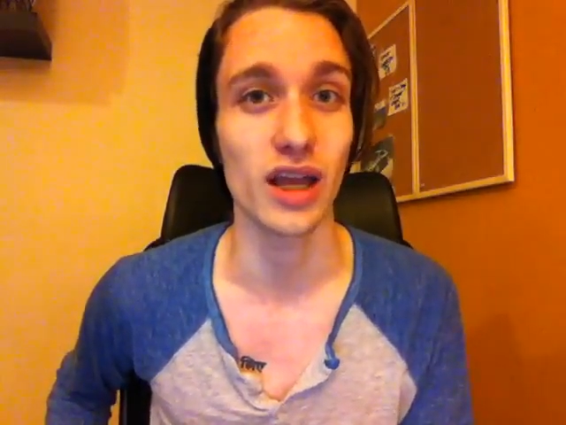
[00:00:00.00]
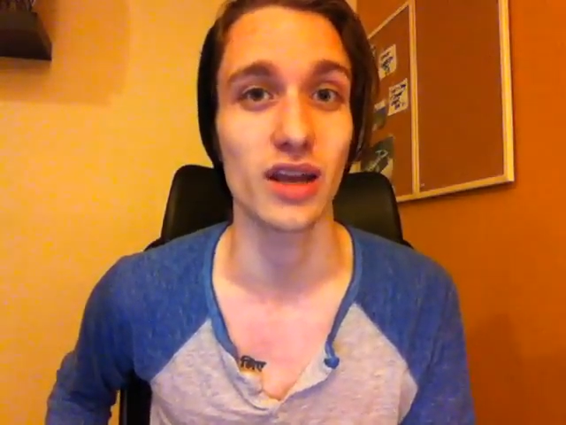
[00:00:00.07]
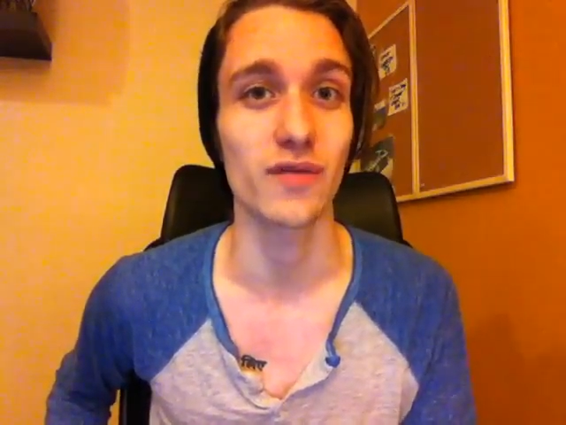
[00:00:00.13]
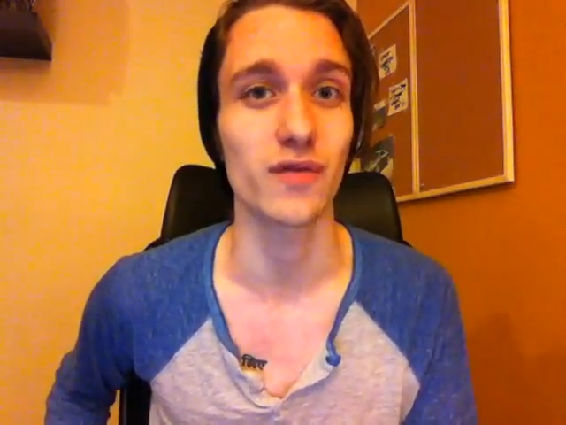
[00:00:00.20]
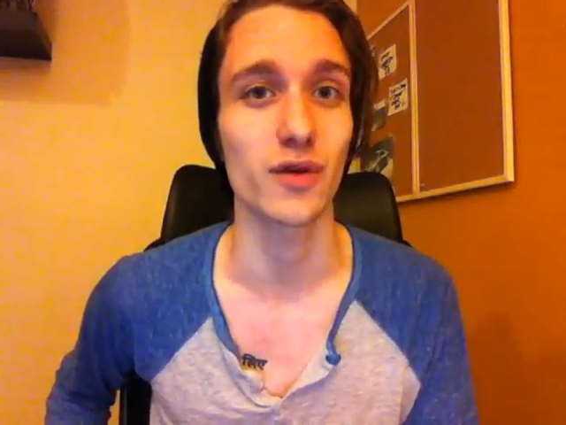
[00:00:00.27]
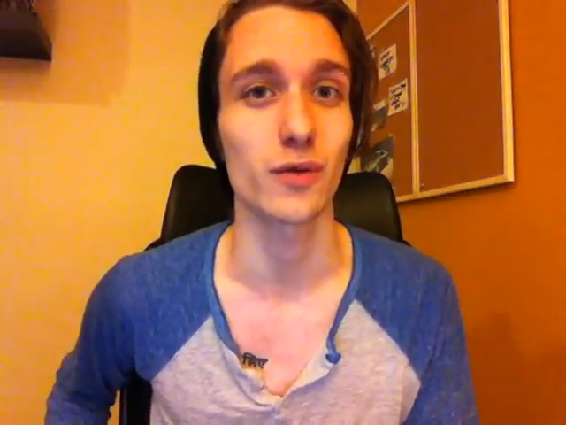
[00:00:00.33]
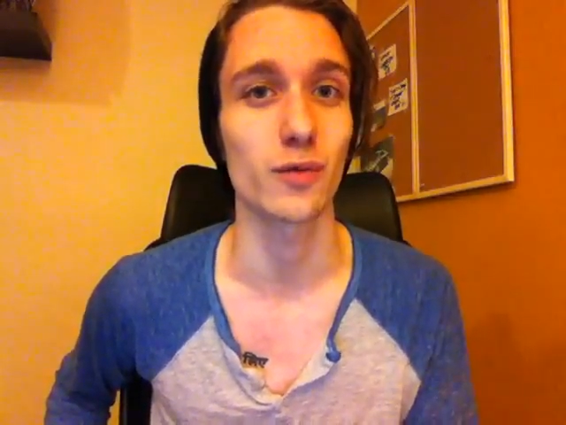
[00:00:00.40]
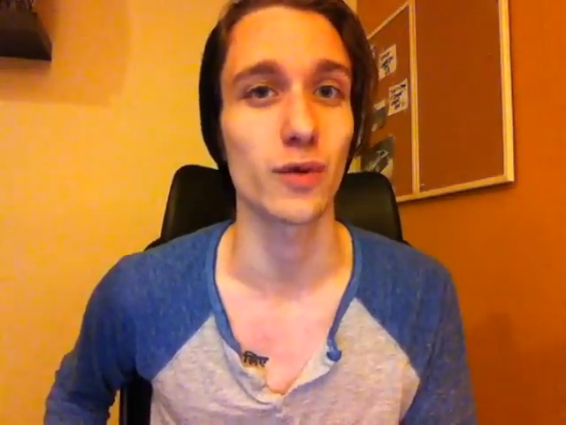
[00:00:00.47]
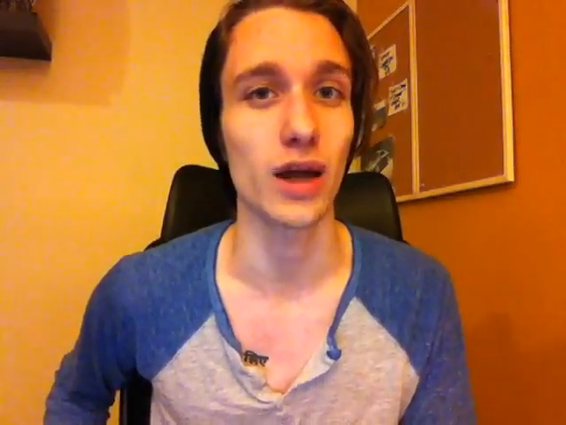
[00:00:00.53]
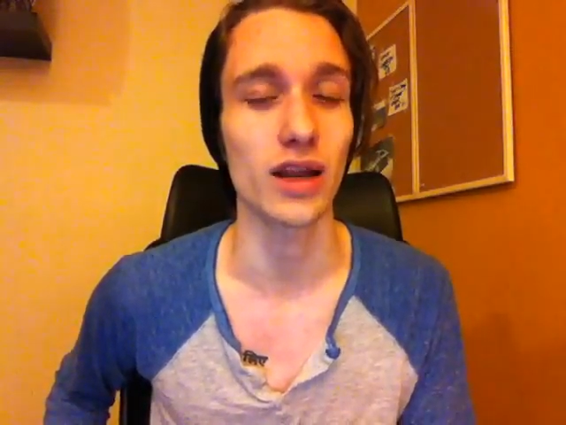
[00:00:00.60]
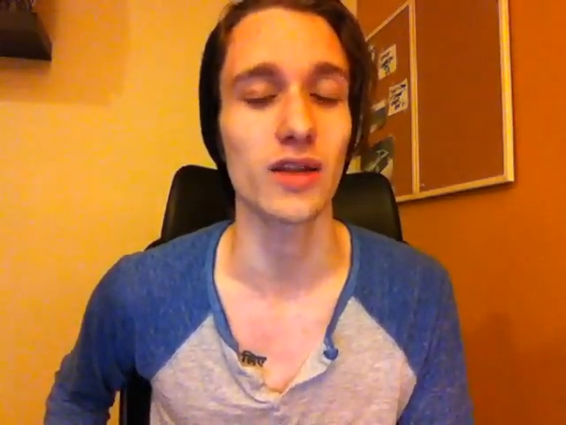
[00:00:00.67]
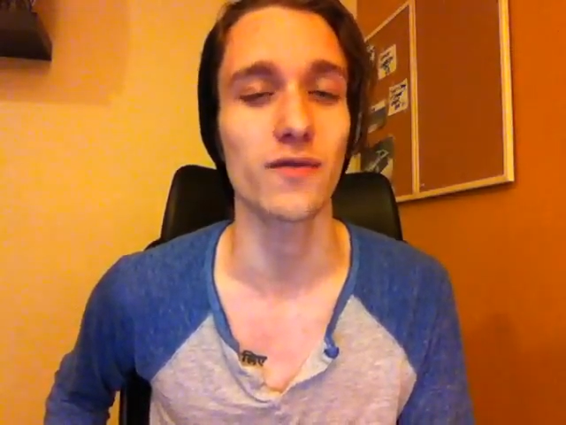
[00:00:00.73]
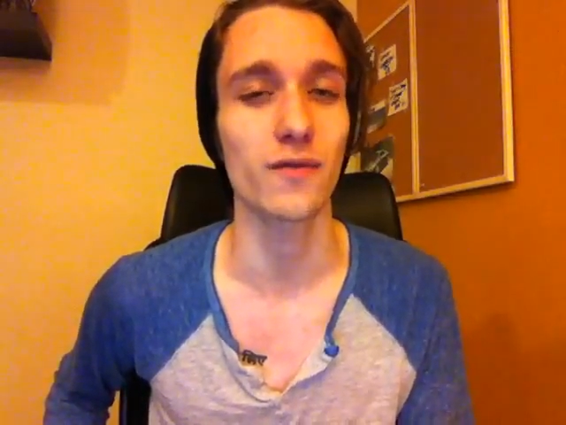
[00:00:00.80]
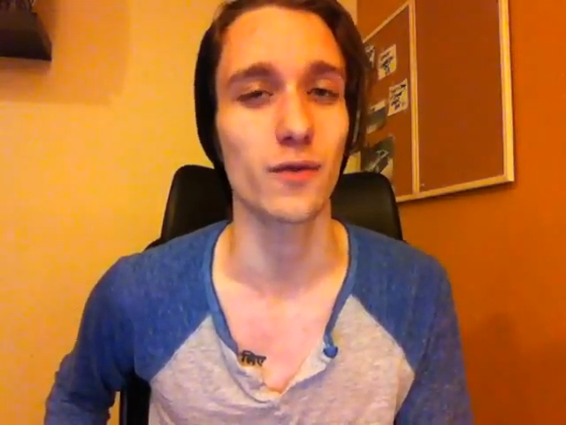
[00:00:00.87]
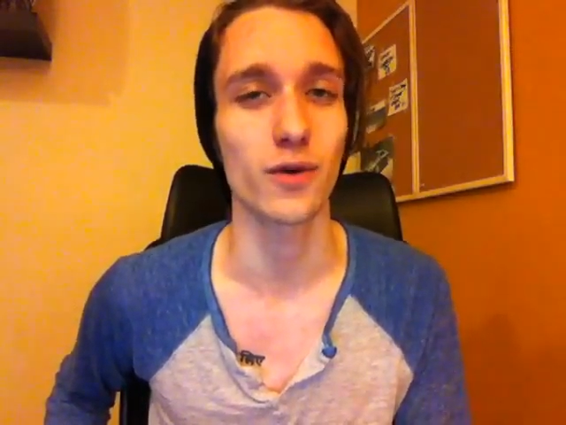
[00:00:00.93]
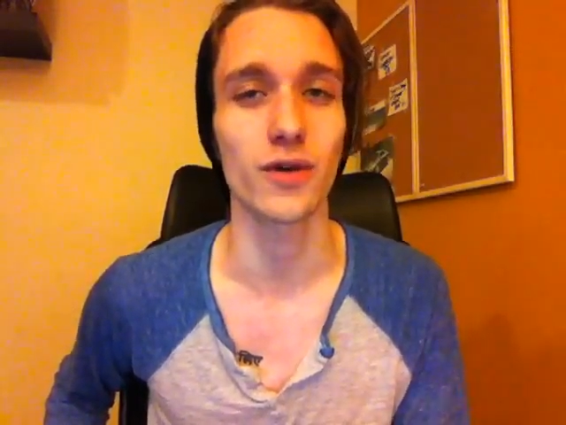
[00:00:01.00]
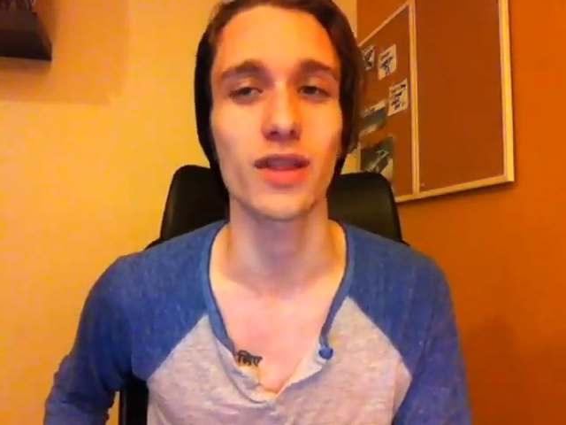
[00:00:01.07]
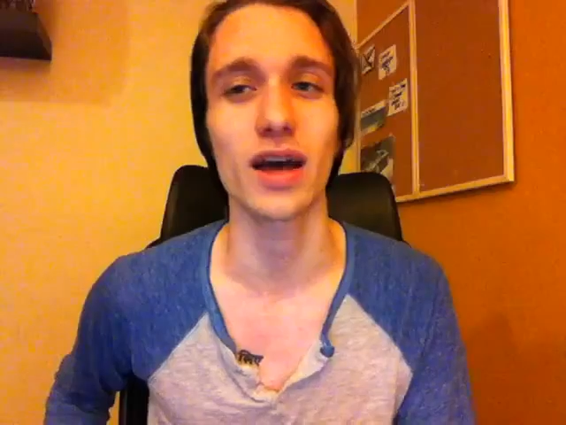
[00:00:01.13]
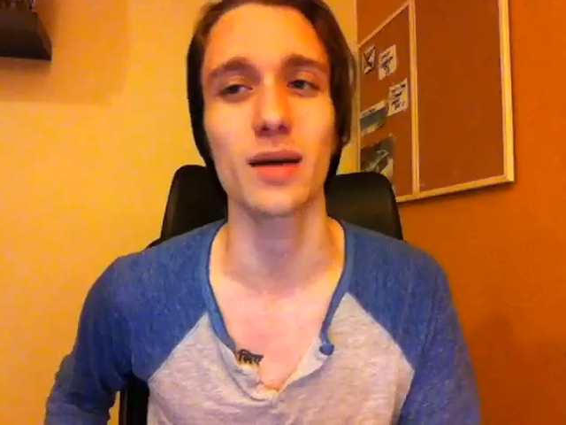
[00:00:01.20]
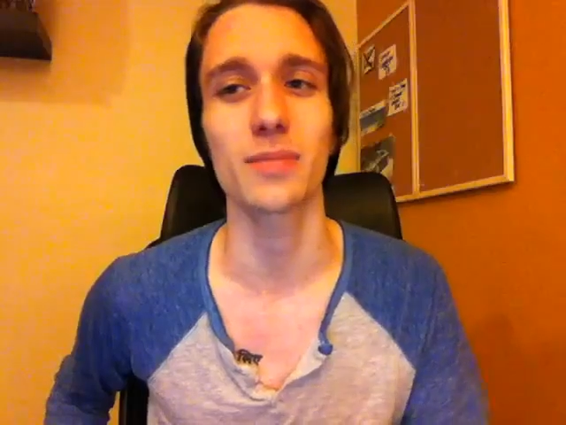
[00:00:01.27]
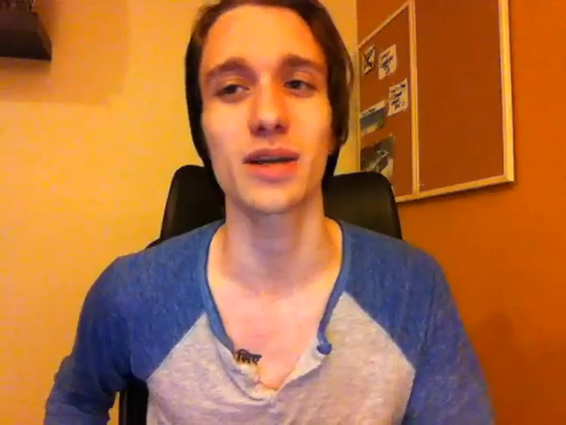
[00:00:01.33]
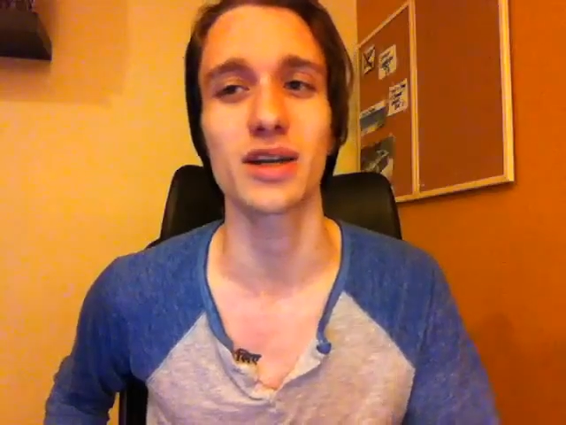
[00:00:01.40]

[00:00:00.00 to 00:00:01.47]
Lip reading: And if you're ready for that